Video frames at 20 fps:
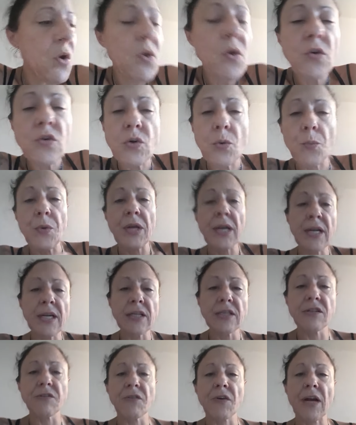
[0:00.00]
So being a
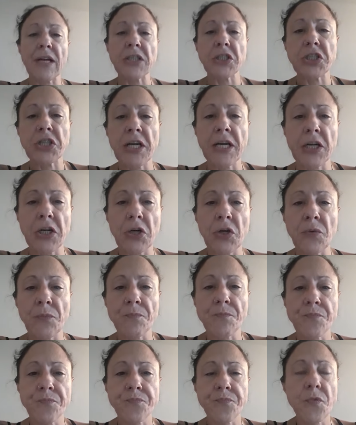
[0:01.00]
divine channel,
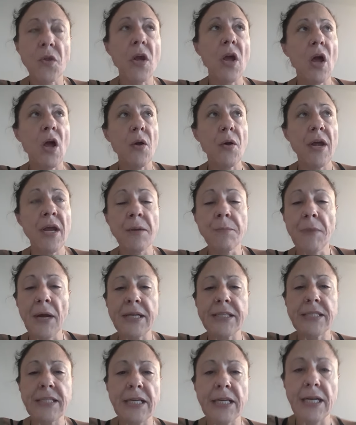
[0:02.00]
in
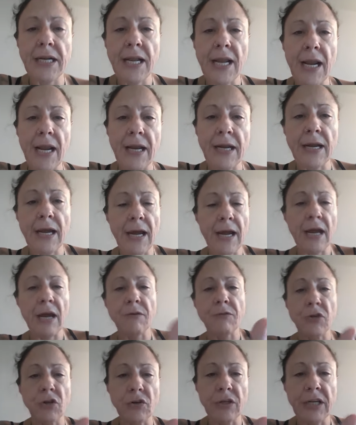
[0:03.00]
my DNA, I
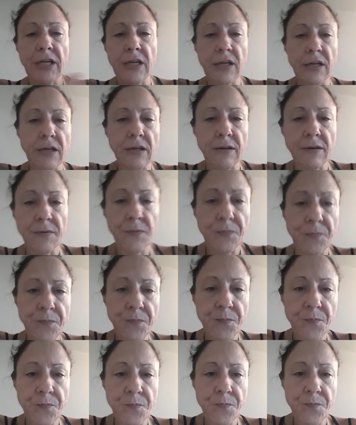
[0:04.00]
have Greek,
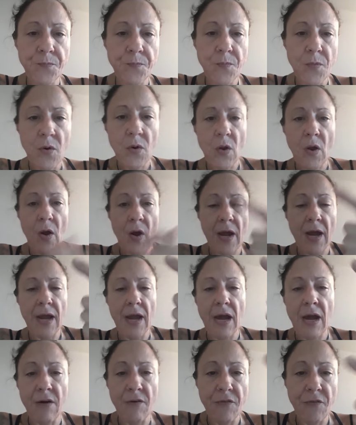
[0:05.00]
I
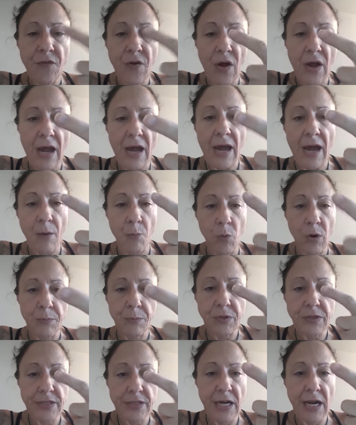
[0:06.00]
have
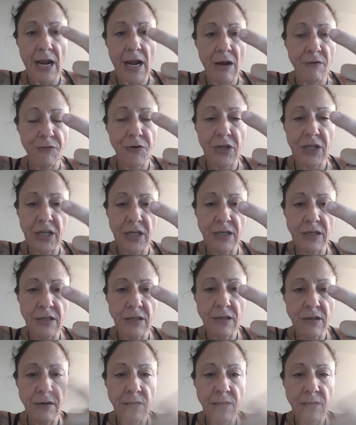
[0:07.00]
1% African,